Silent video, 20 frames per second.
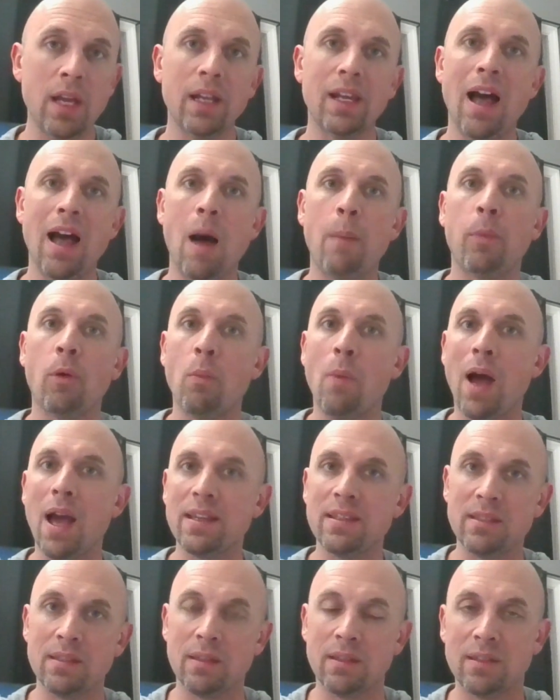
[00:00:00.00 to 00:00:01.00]

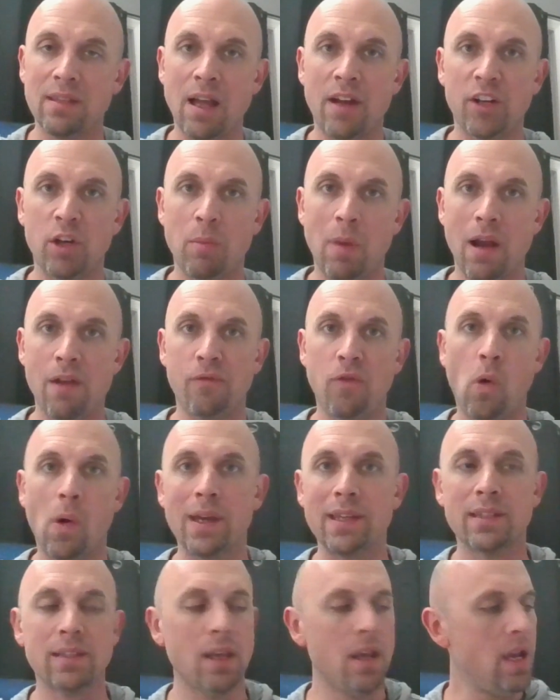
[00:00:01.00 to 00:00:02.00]
compromises the sound of my
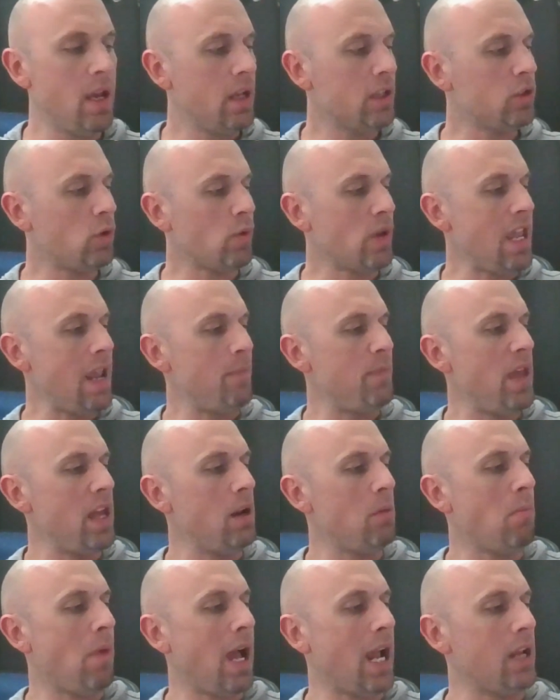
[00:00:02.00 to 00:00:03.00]
voice. So keep
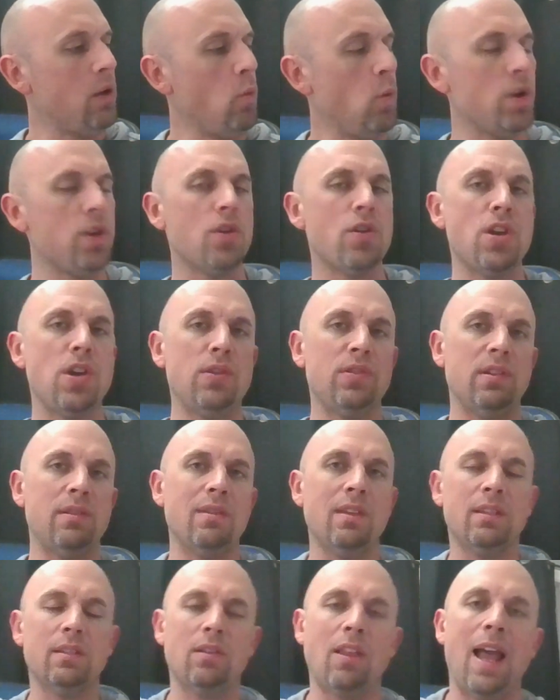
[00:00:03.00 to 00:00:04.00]
that in mind when you're using
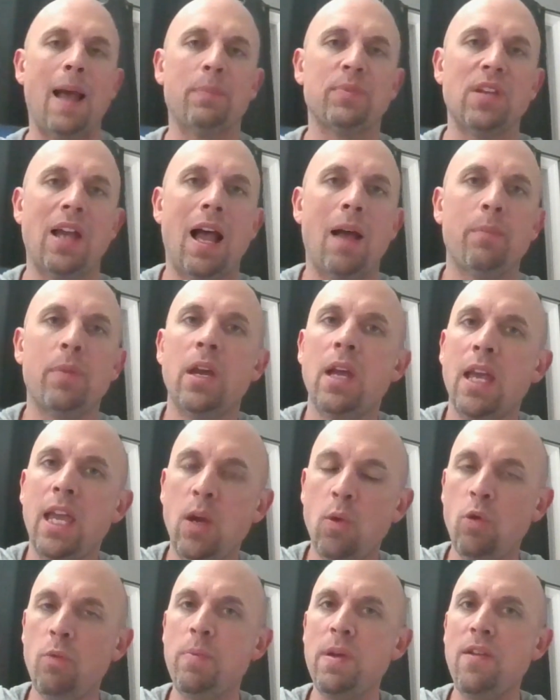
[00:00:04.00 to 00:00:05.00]
this laptop.
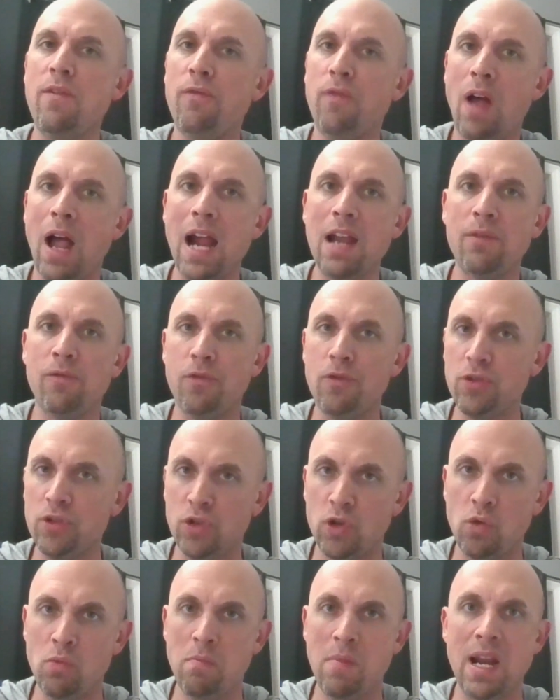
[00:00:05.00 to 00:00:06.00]
It would be fine for
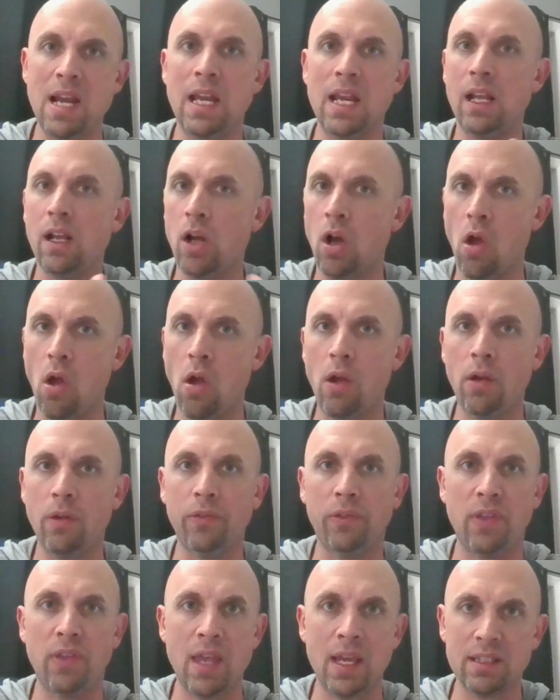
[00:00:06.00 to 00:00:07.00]
Zoom meeting
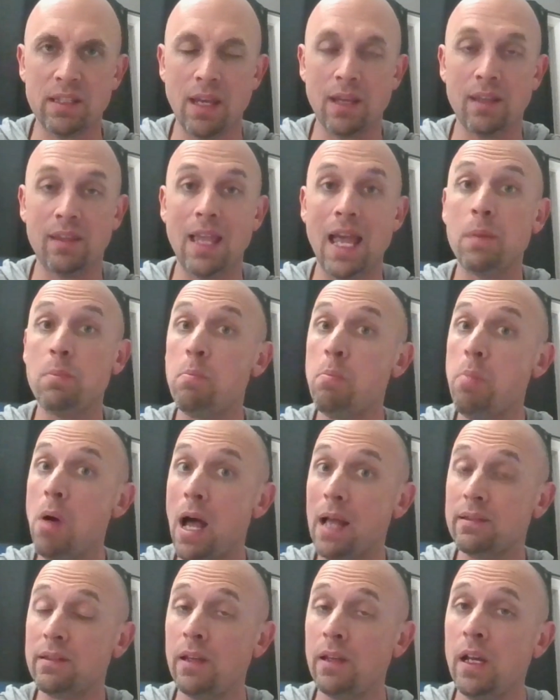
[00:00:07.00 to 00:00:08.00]
calls, things like that,
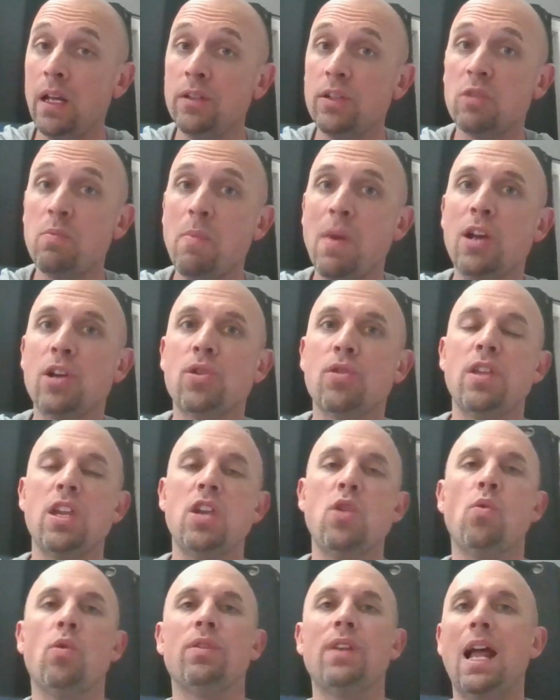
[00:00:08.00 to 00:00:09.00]
but just make sure
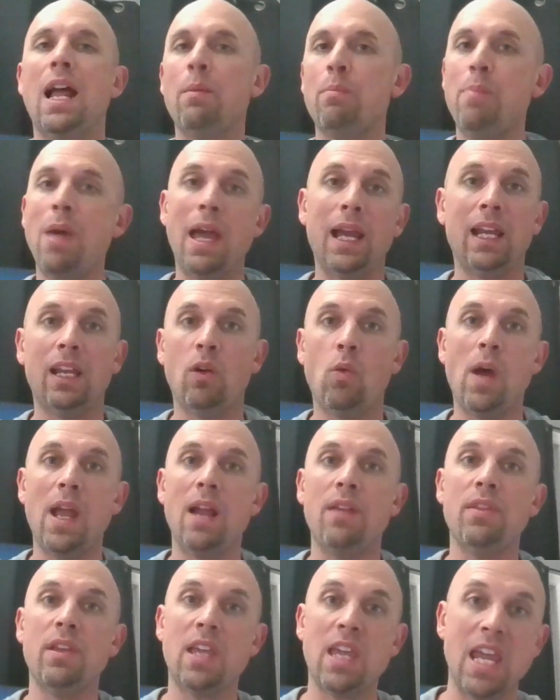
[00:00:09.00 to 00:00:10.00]
that you are not pecking
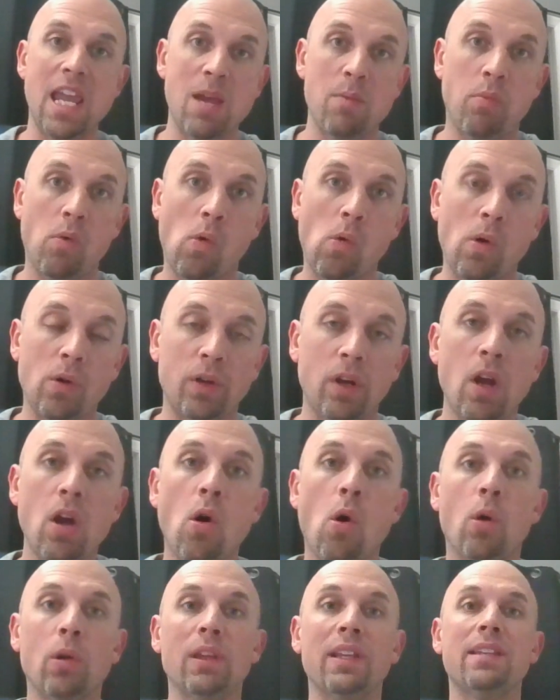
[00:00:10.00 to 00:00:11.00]
away on the keyboard
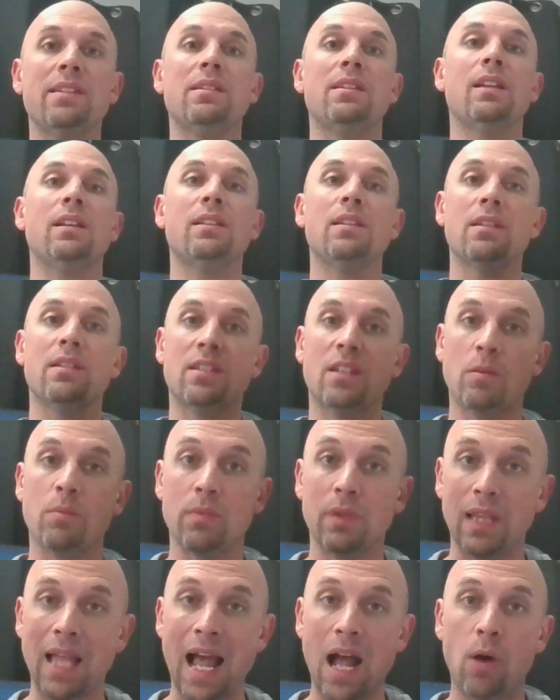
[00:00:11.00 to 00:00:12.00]
or listening to
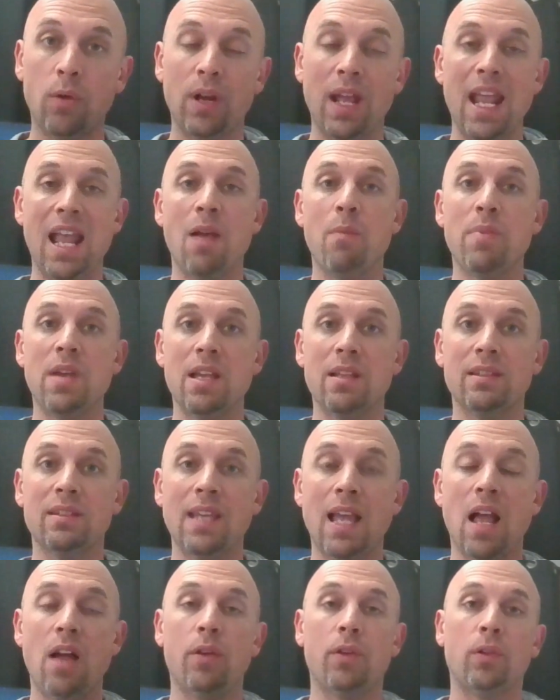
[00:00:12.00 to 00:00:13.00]
some loud ambient
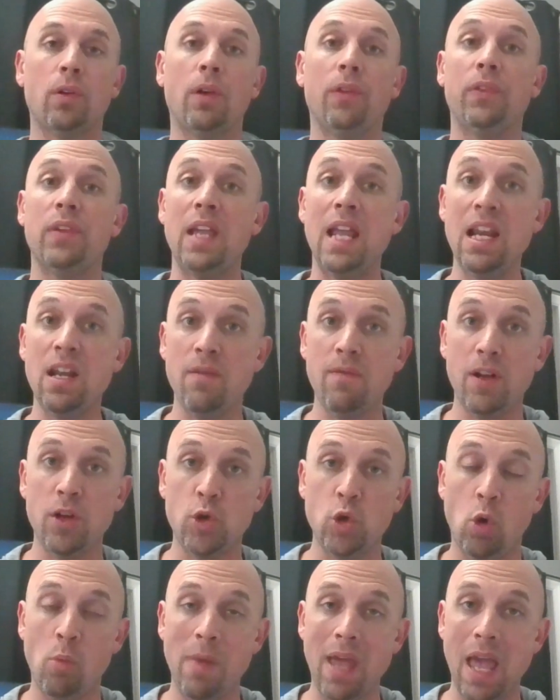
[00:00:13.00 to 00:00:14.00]
sound, or else the
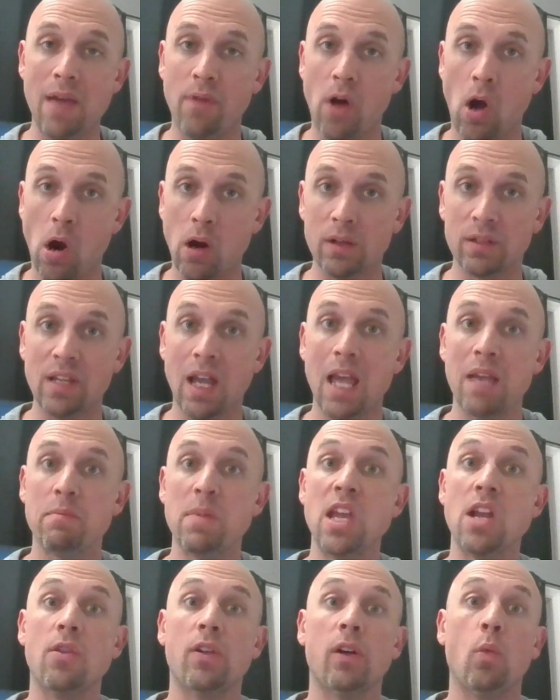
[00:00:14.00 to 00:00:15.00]
individual may have a hard
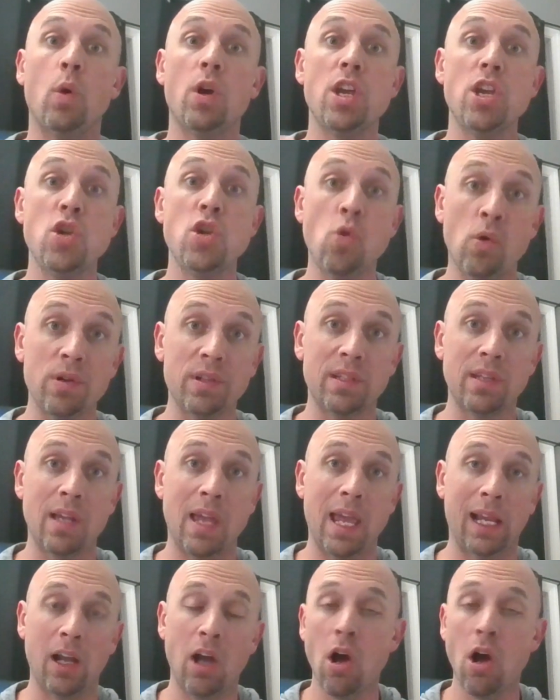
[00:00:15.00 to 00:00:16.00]
time hearing what you're
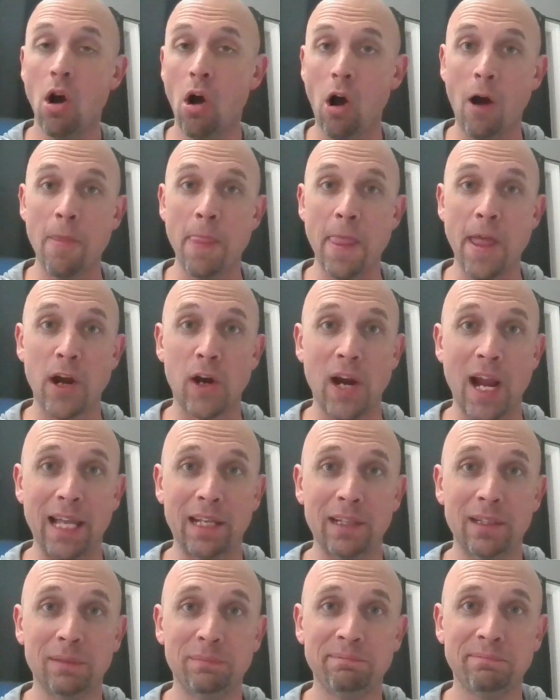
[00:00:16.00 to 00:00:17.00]
saying on their
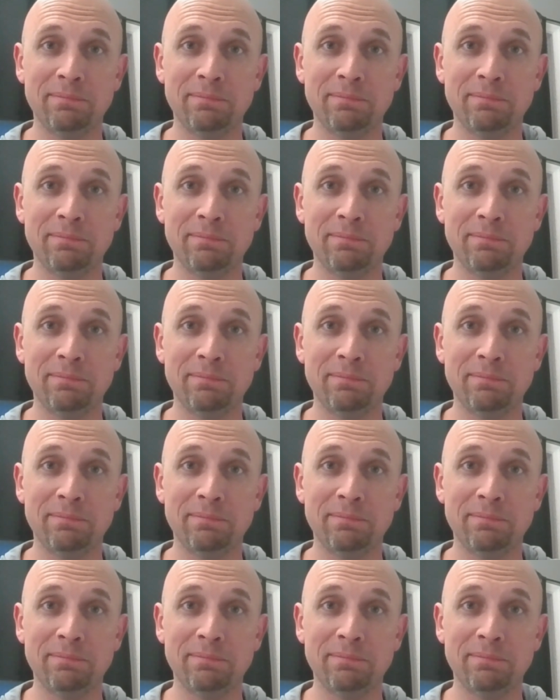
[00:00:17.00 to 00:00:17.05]
end.